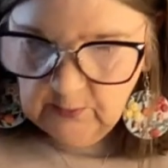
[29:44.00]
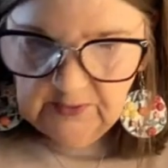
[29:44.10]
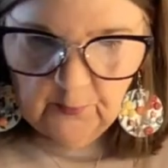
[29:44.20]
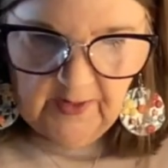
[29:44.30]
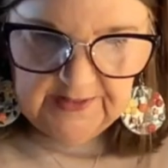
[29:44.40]

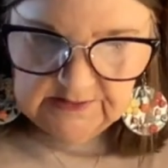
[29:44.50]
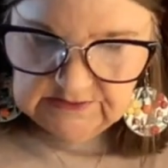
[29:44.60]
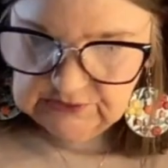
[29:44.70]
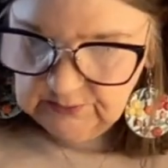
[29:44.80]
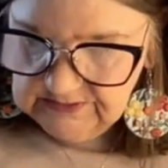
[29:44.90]
went right
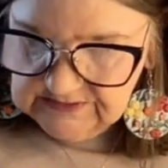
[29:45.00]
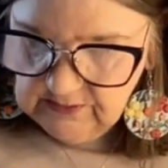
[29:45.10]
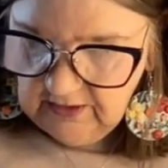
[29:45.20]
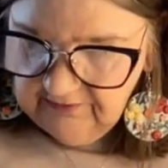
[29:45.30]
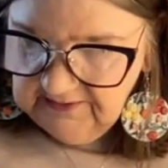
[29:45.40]
into it. So
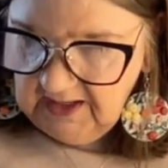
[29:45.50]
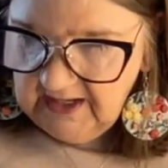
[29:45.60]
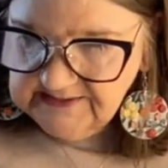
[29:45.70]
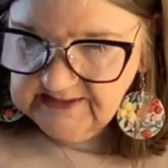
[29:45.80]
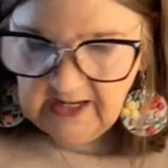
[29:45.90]

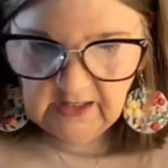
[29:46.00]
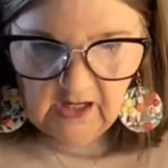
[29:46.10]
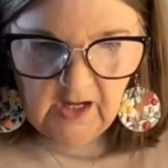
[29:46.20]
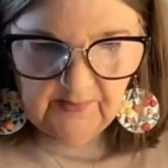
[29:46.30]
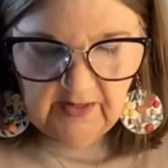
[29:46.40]

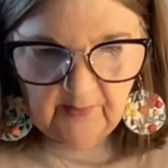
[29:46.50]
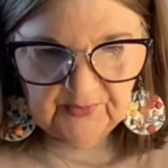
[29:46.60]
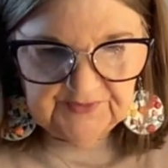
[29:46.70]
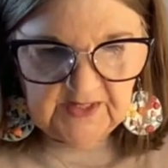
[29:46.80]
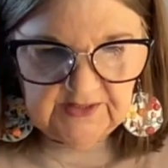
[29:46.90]
healthline.com, and I'll
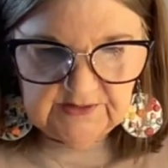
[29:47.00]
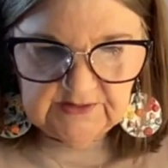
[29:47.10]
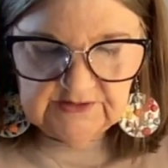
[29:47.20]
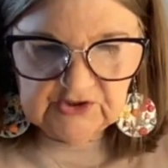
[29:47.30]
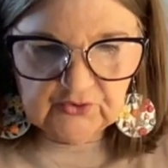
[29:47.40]
put that in
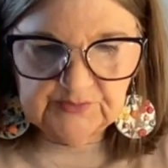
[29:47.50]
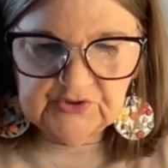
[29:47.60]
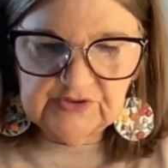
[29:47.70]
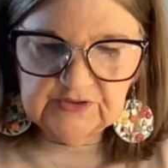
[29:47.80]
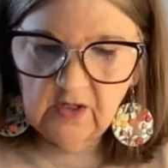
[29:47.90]
the
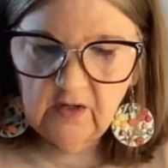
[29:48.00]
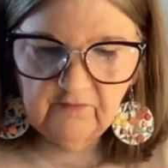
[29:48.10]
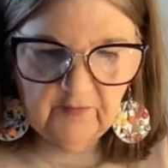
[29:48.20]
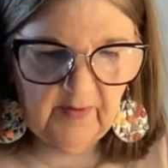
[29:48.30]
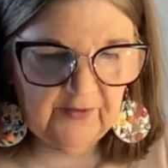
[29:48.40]
descriptions
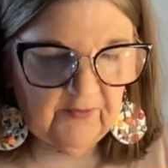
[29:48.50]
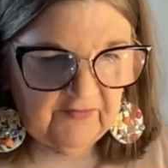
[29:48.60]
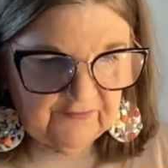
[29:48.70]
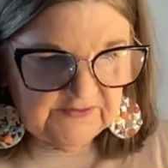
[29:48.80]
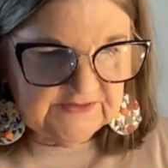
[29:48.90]
for my
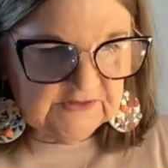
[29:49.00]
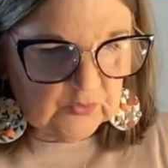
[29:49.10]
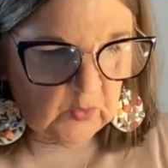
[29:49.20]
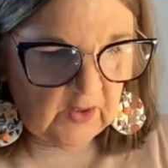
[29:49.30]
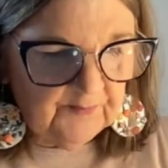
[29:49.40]
reference
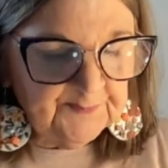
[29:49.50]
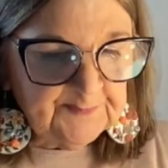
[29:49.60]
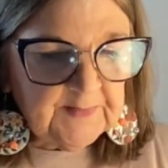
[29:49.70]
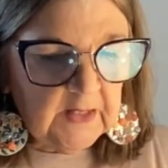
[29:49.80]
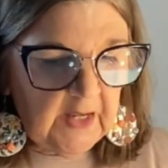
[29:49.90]
as well.
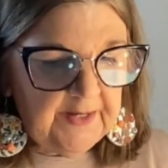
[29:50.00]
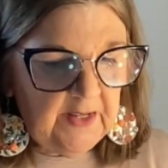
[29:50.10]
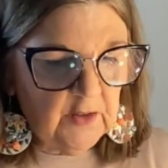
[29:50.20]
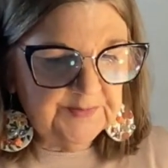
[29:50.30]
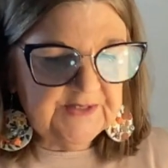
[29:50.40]
It kind of
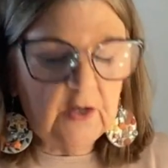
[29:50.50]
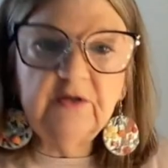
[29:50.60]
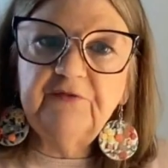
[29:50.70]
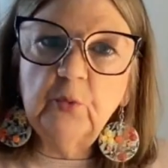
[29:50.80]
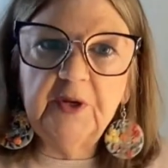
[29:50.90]
helps out
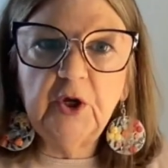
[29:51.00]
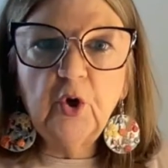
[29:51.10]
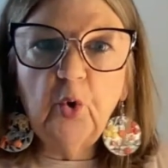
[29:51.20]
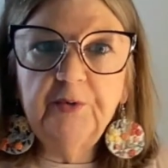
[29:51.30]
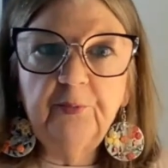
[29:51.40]
if you want to
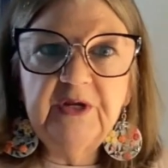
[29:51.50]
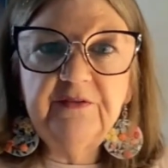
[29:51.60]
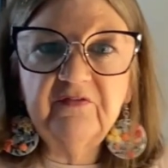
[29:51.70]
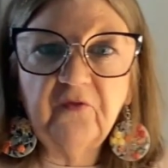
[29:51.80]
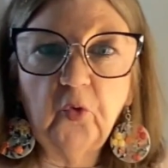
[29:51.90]
go and read
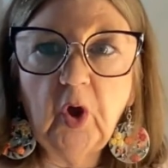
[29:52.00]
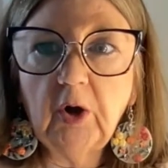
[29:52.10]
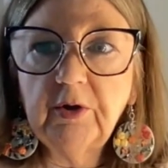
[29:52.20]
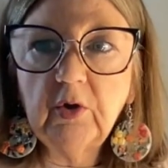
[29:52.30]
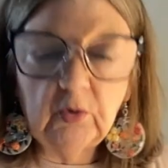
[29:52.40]
the full
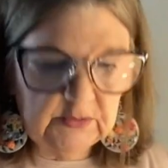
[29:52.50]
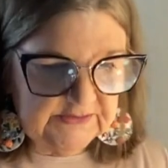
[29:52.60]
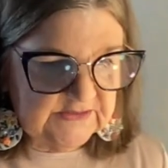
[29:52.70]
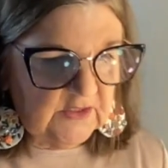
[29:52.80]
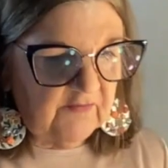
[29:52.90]
article
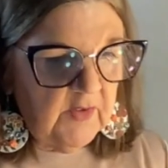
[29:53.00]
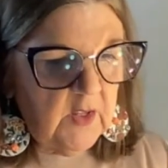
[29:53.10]
and stuff.